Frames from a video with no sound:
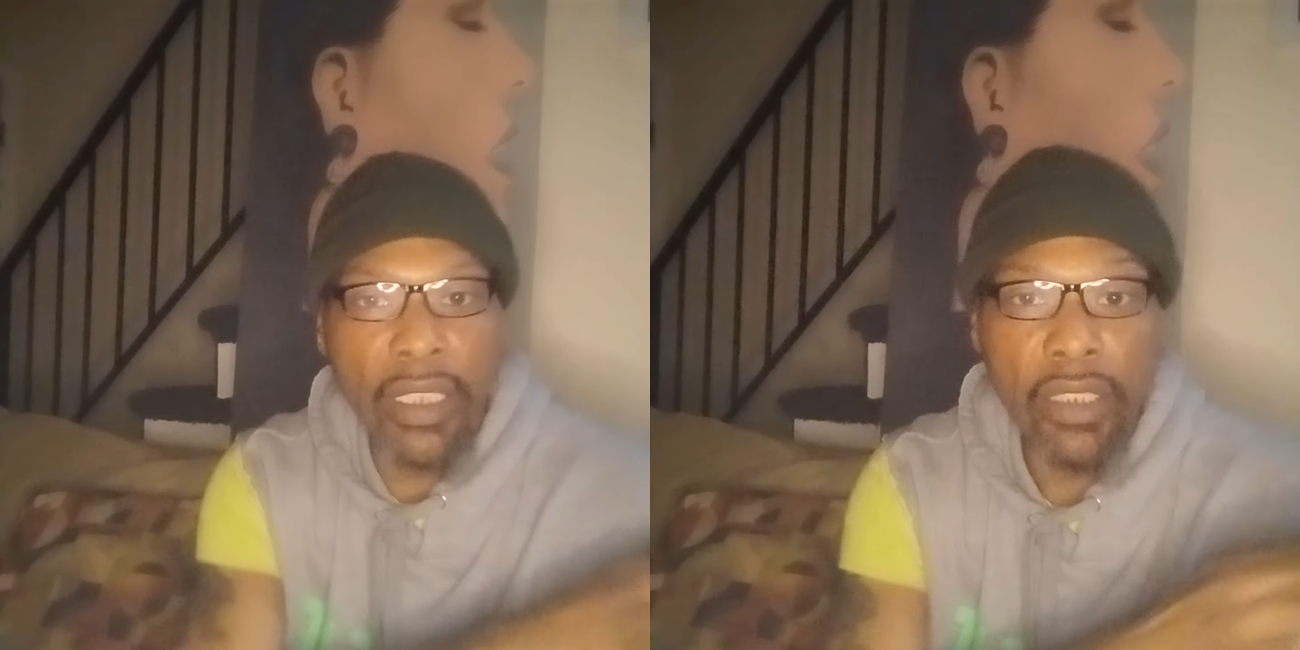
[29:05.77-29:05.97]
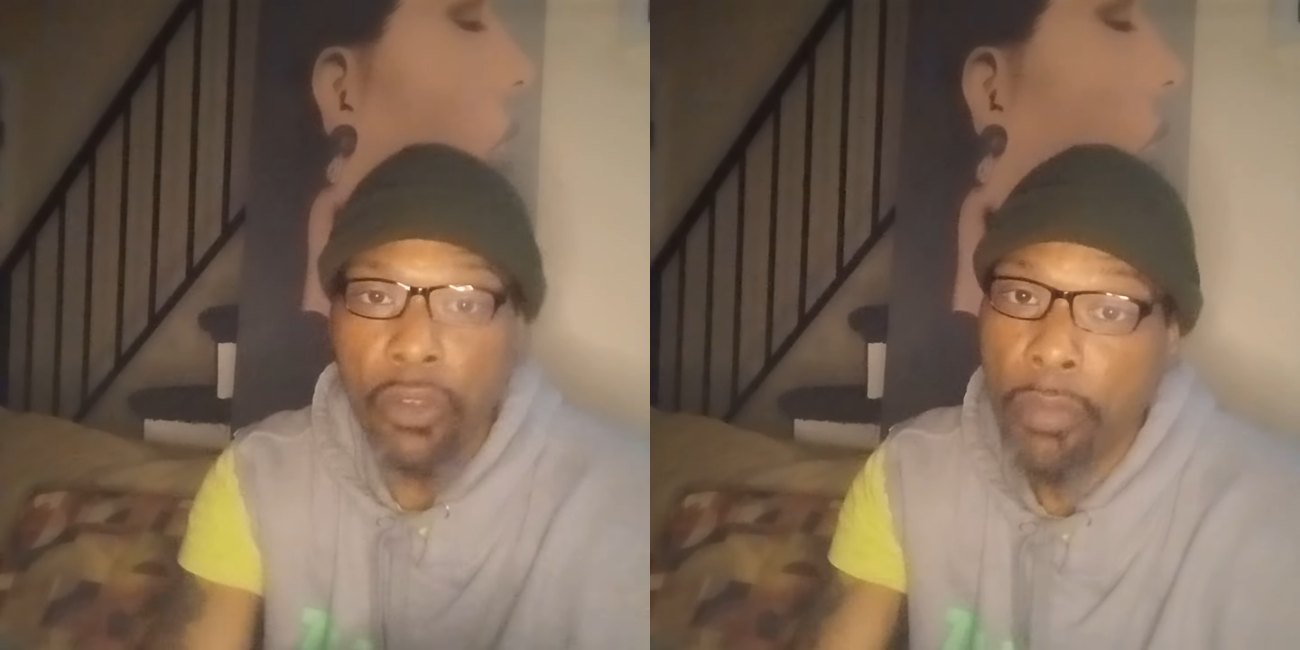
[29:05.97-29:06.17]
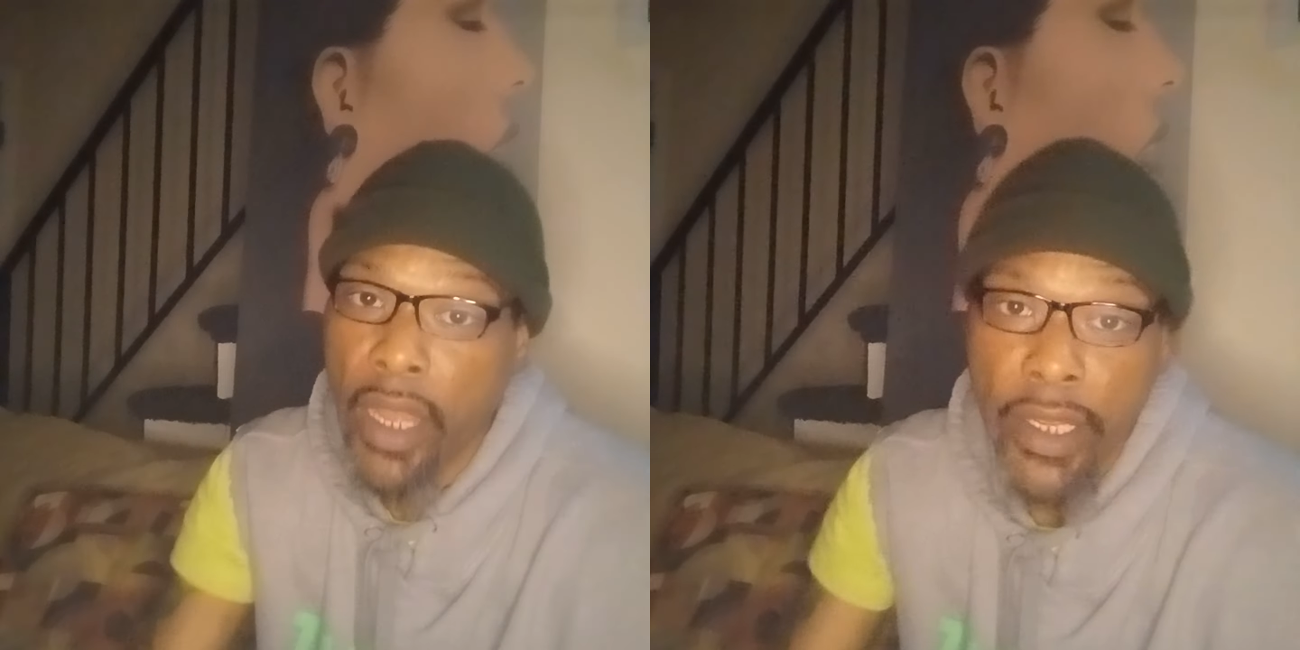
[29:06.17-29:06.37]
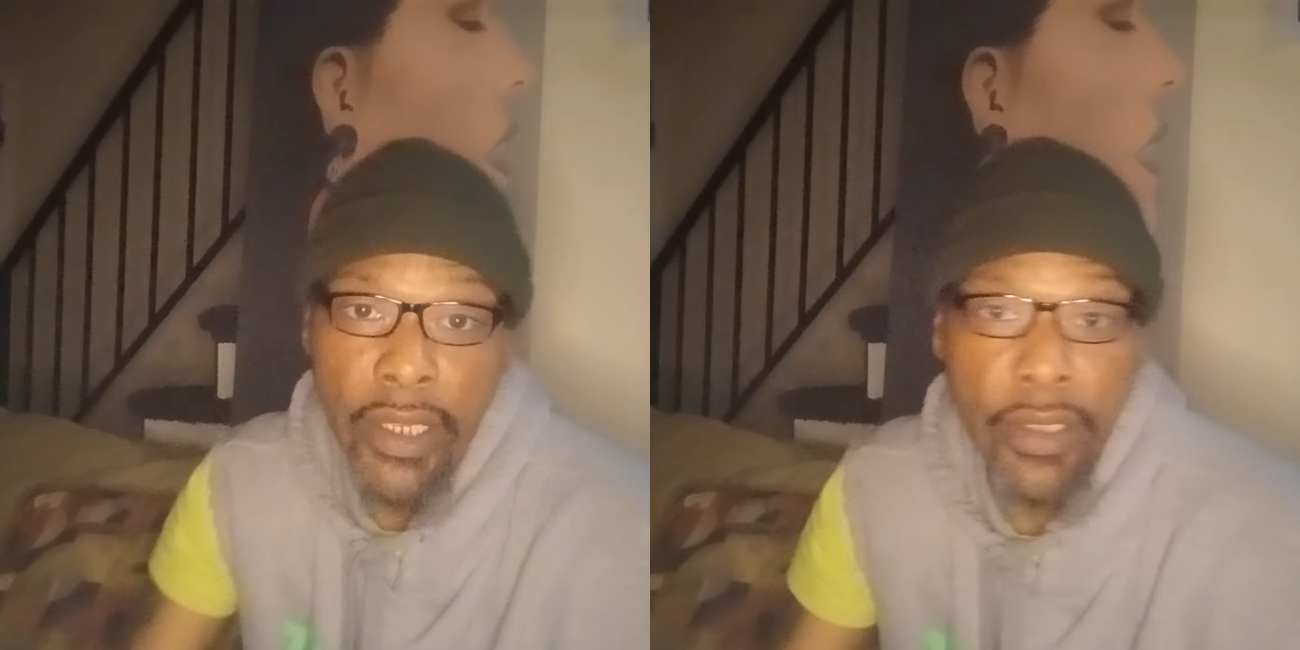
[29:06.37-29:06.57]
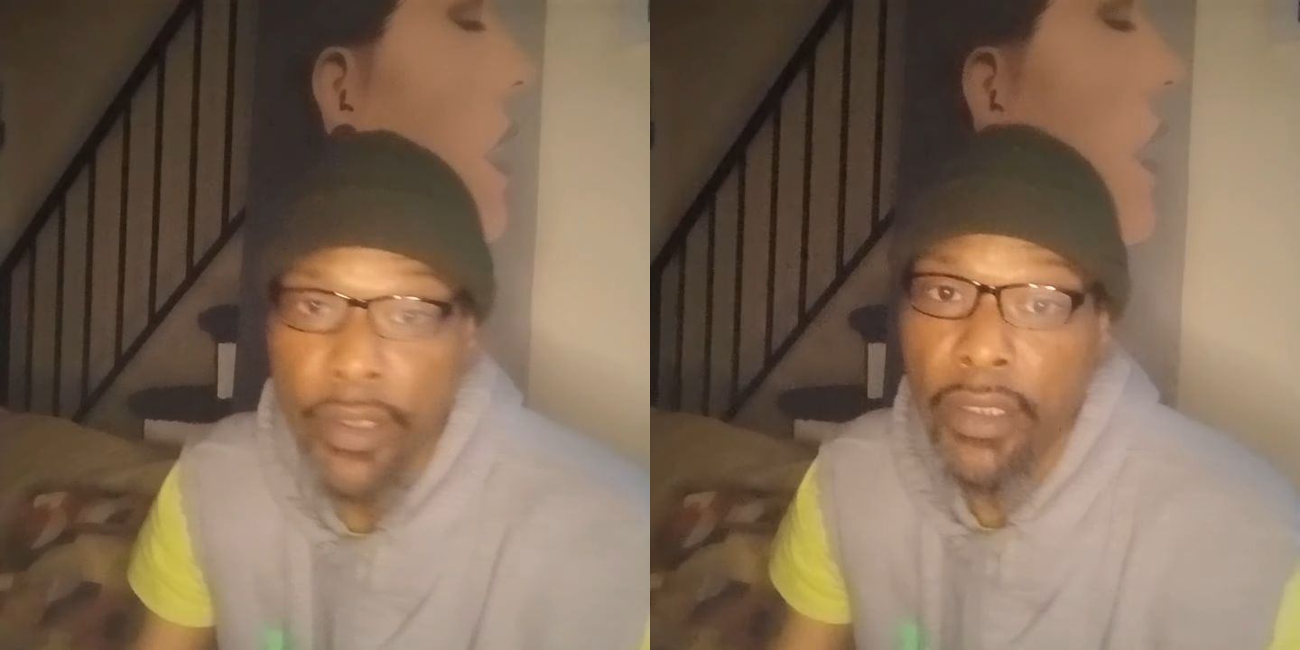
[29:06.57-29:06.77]
Ain't nobody
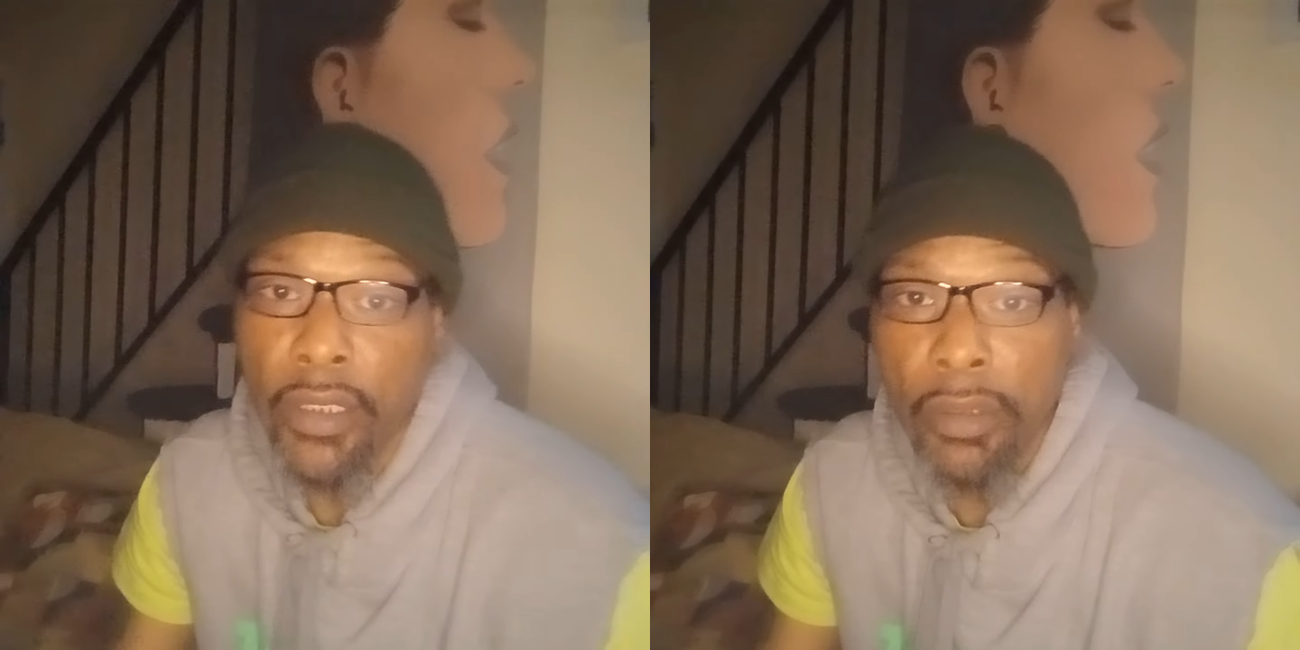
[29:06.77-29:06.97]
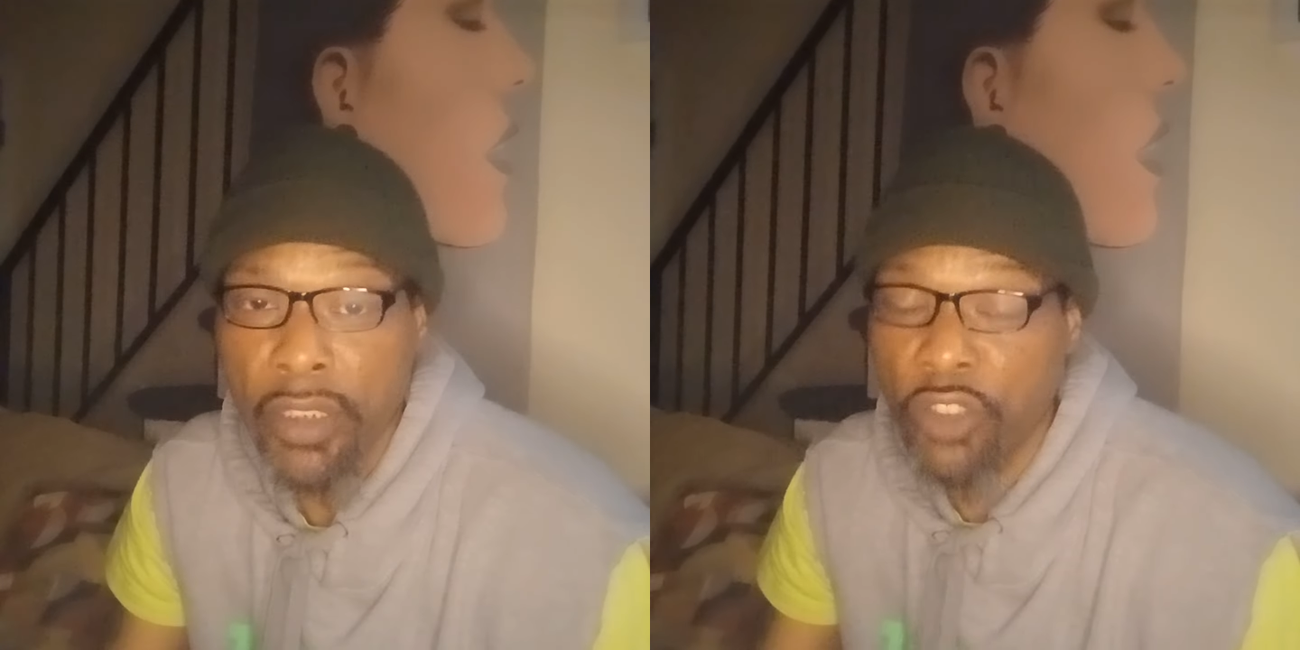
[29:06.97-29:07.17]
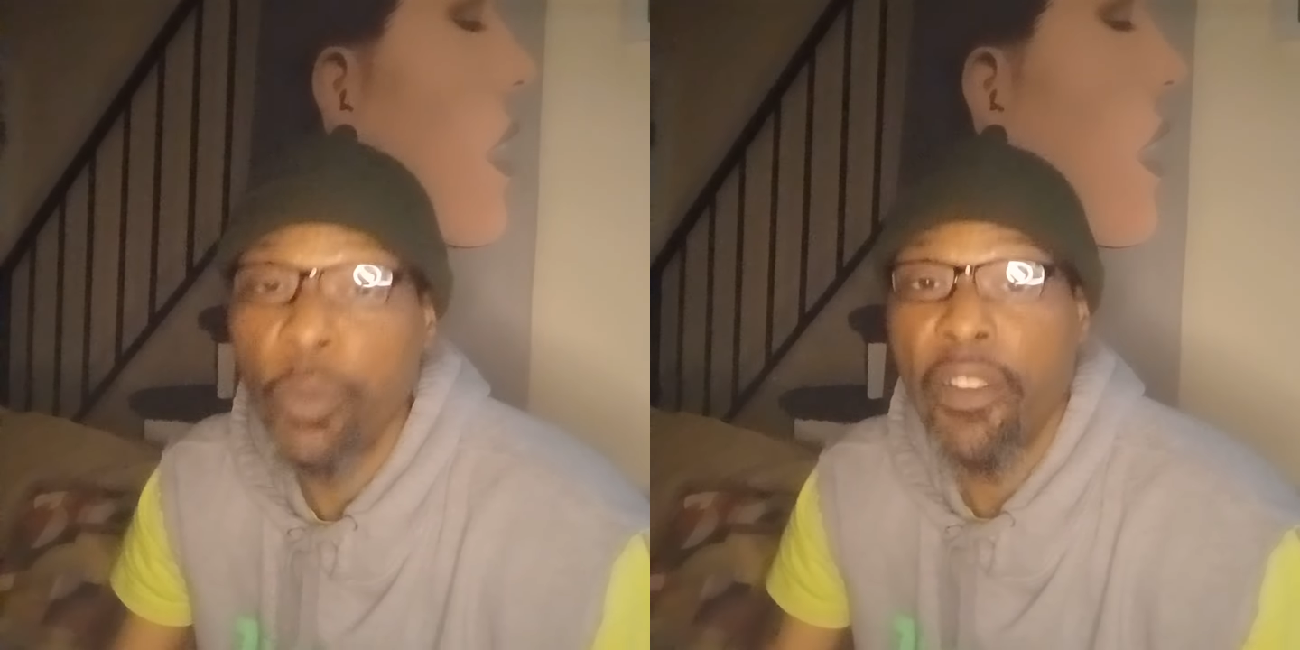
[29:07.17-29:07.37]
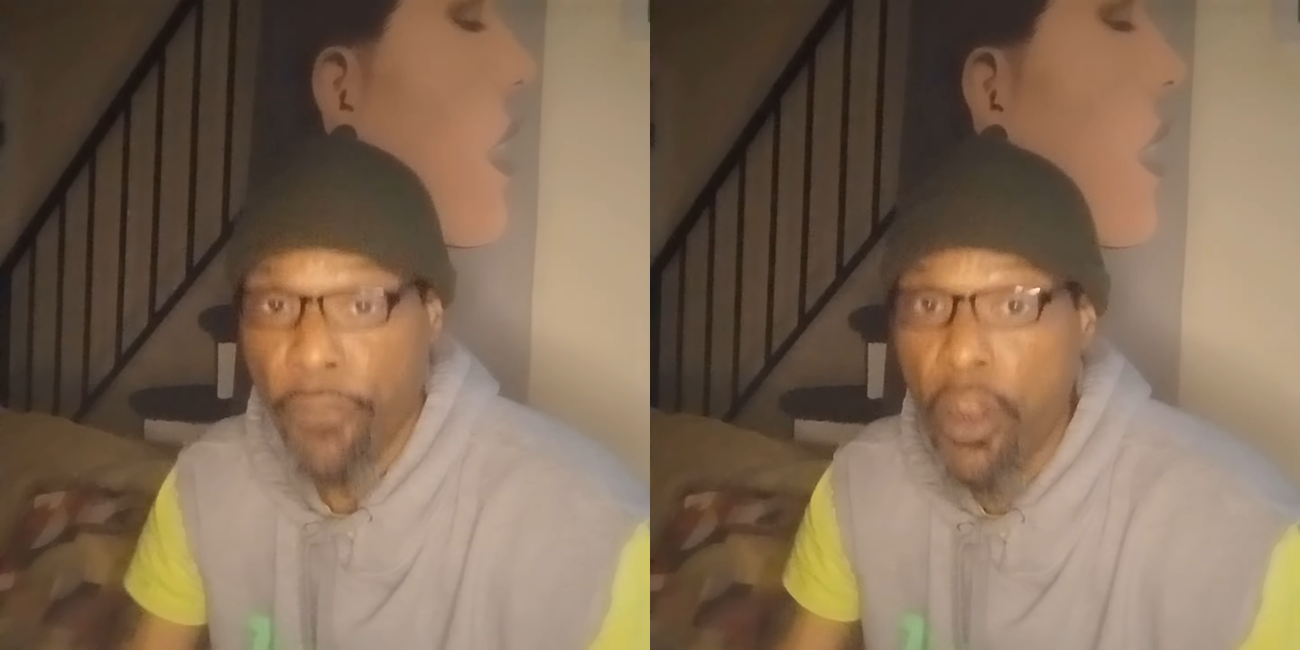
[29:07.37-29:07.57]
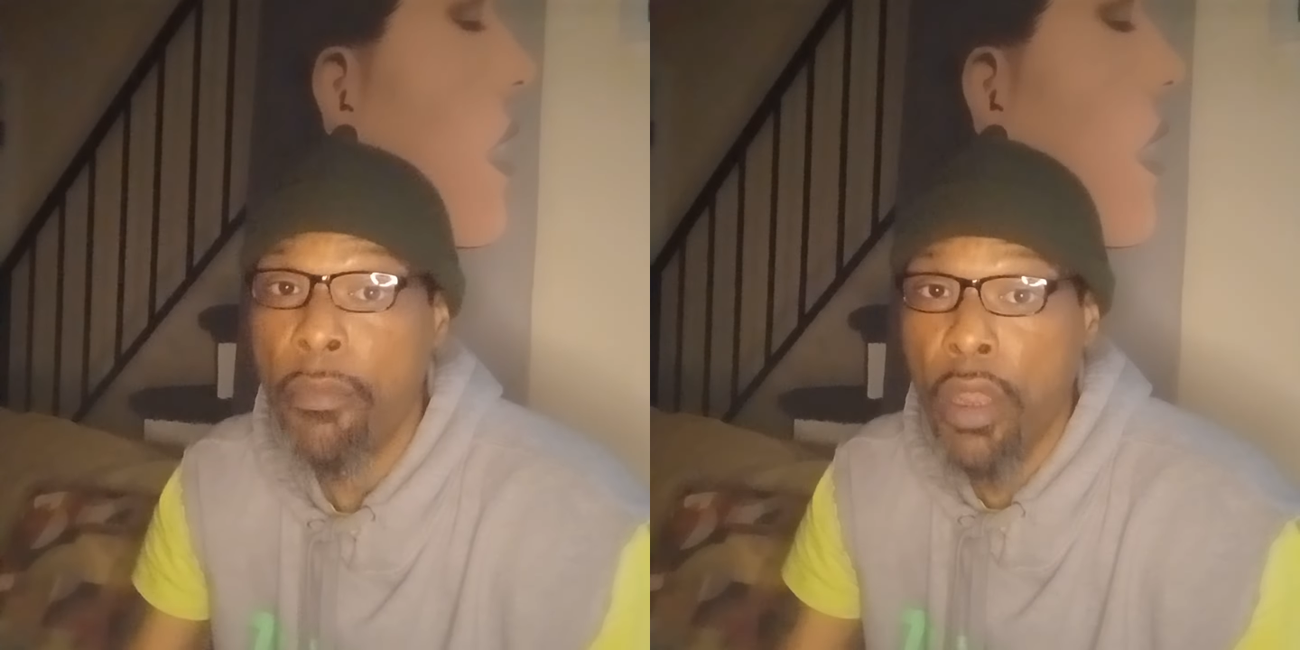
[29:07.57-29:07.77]
in the club. Because we in
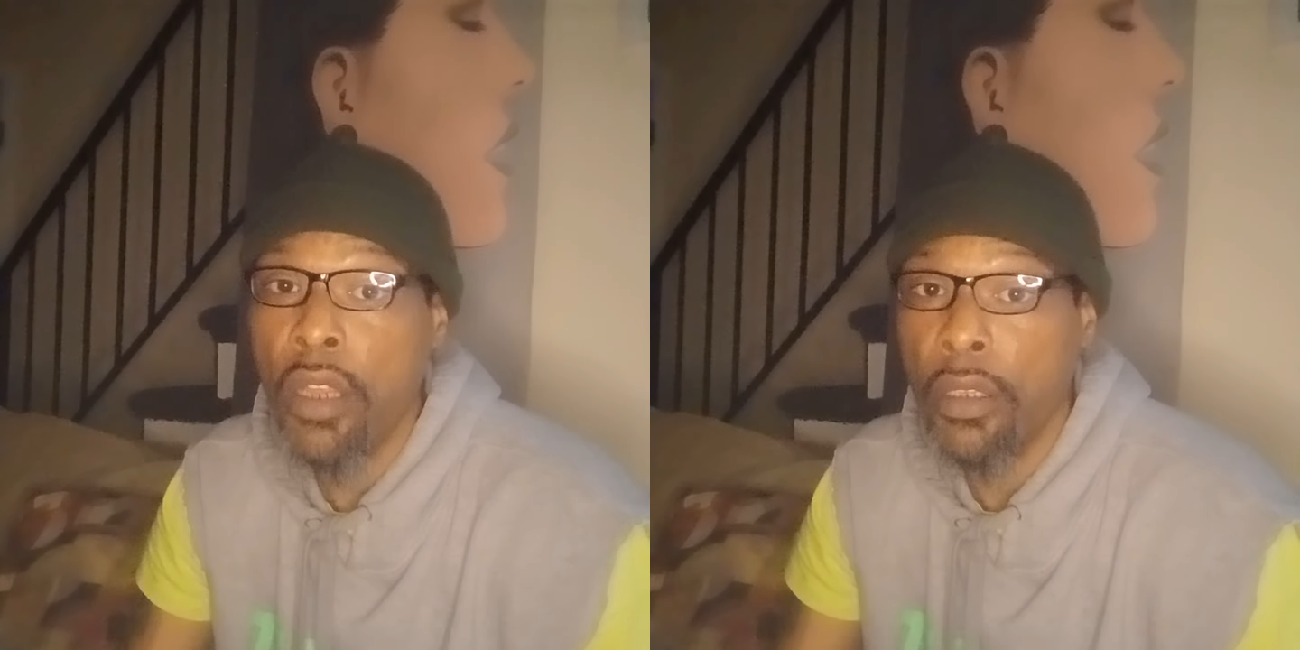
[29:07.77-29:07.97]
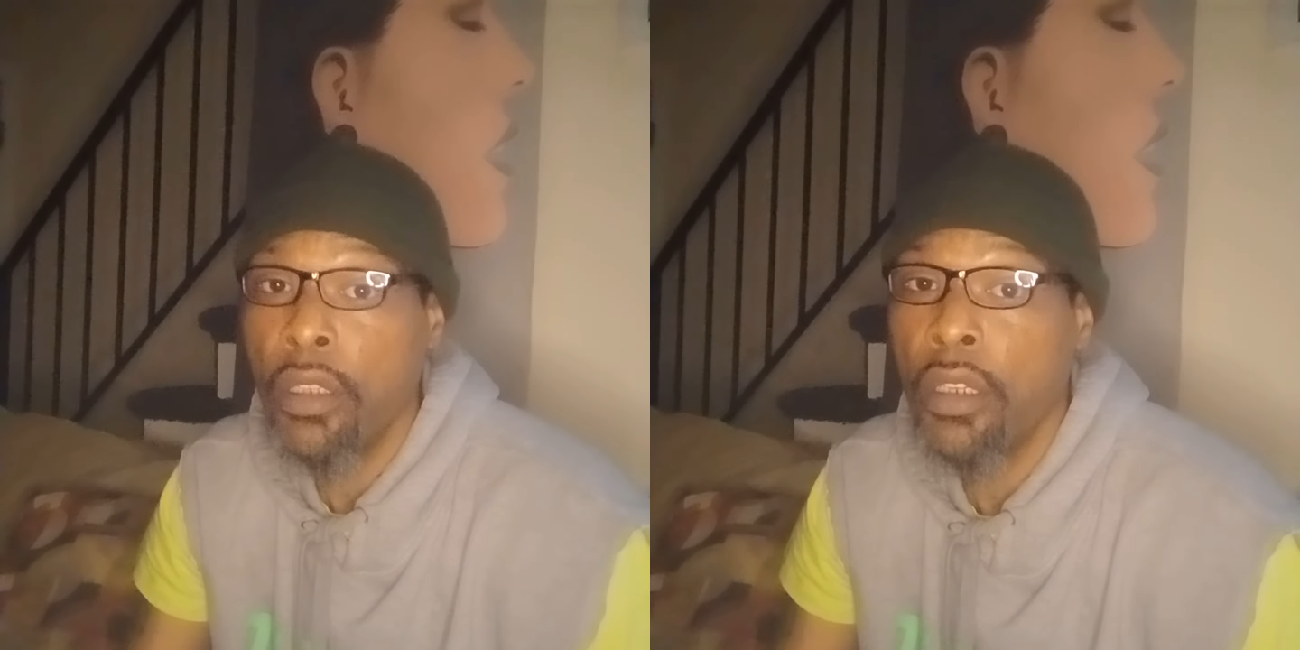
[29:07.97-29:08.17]
Vermont.